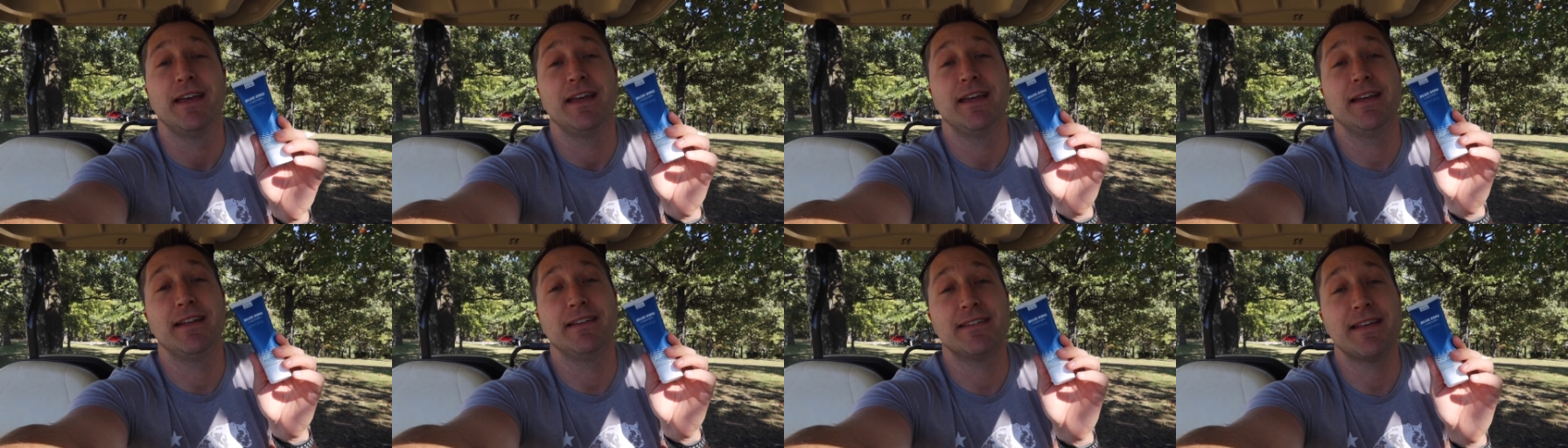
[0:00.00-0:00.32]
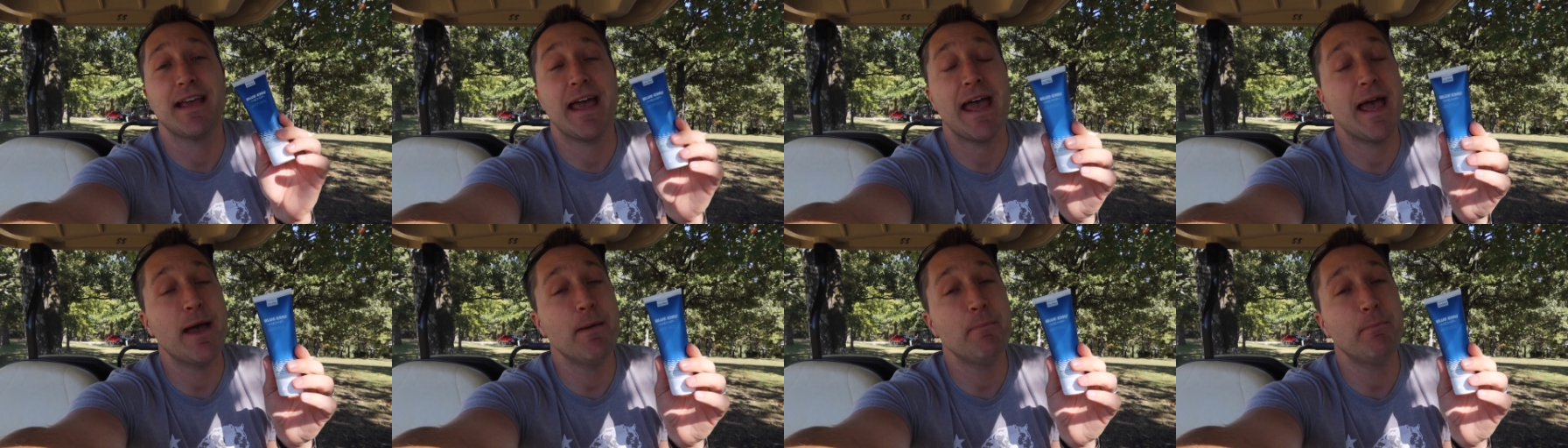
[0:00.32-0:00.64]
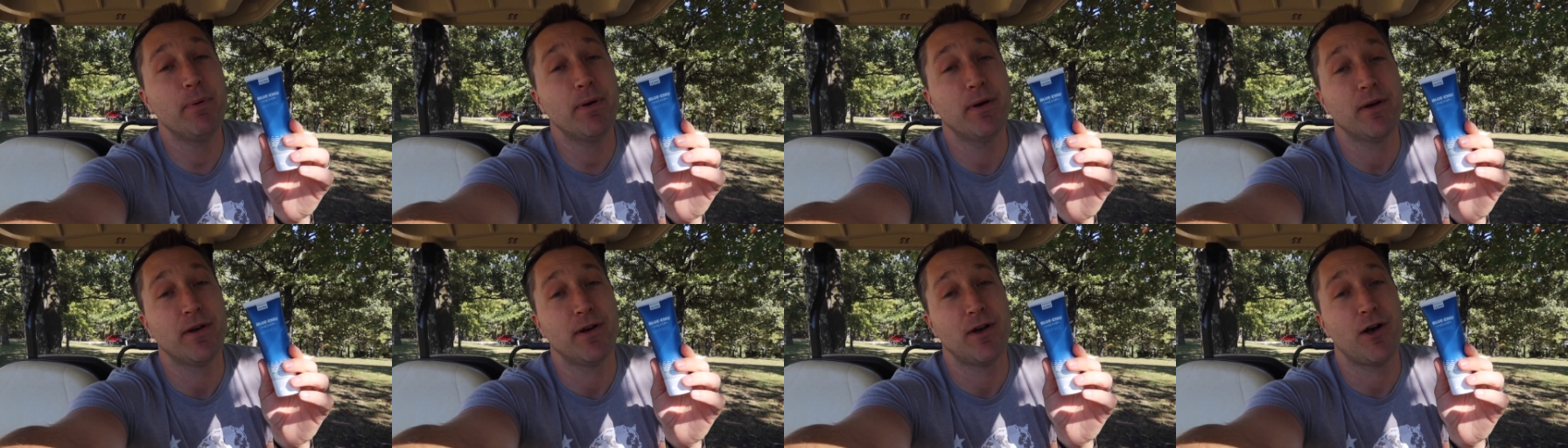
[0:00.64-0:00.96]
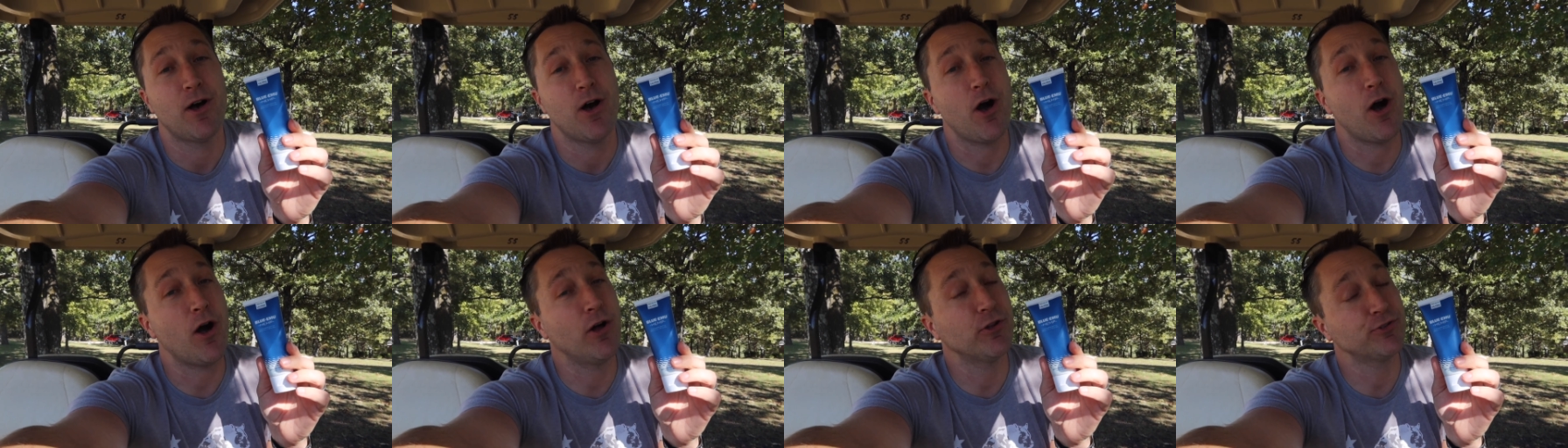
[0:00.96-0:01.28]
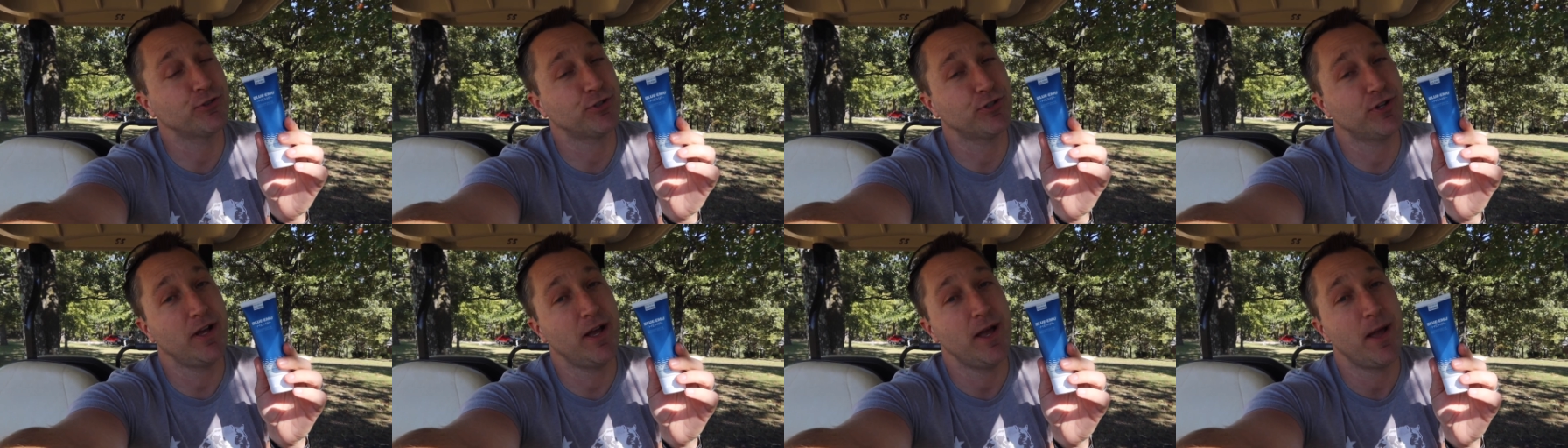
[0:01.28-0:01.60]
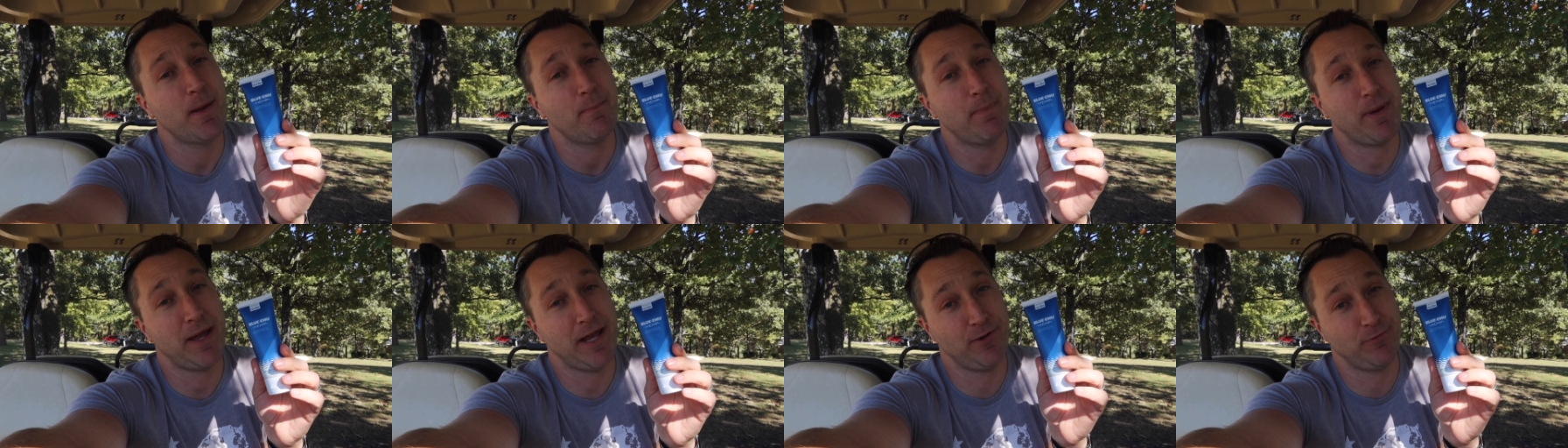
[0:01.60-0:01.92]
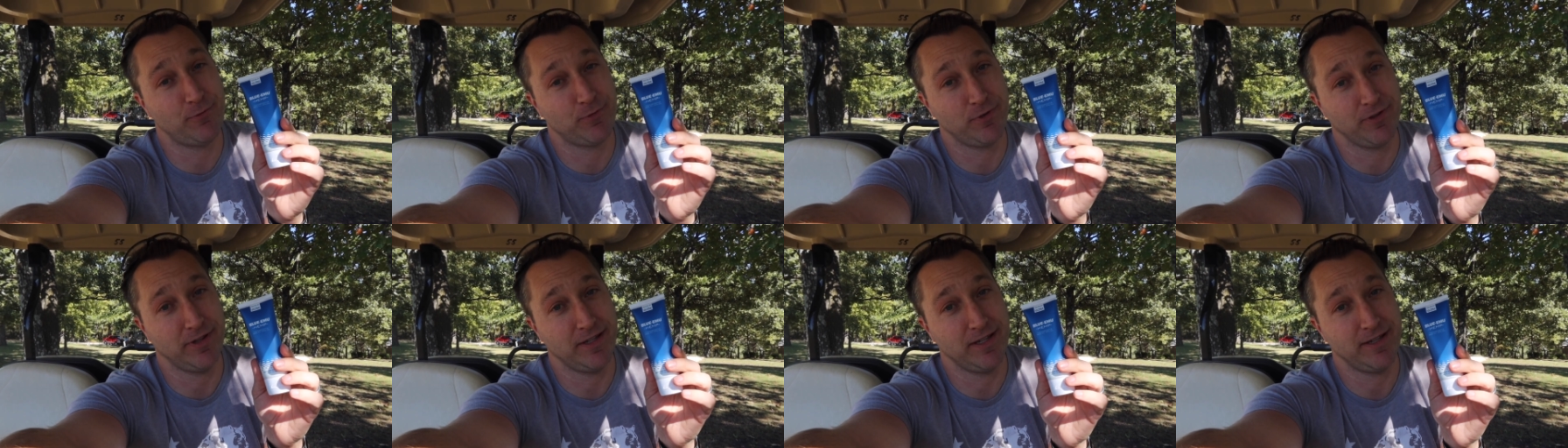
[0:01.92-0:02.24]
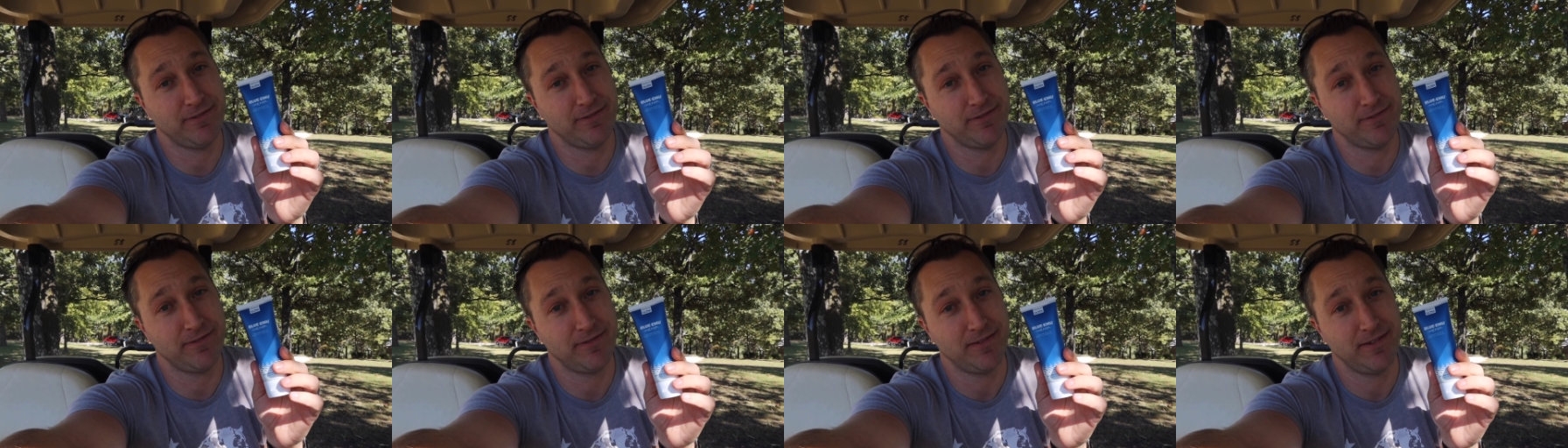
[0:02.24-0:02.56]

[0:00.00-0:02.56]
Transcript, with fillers: It's Hemp Ultra Pain Relief.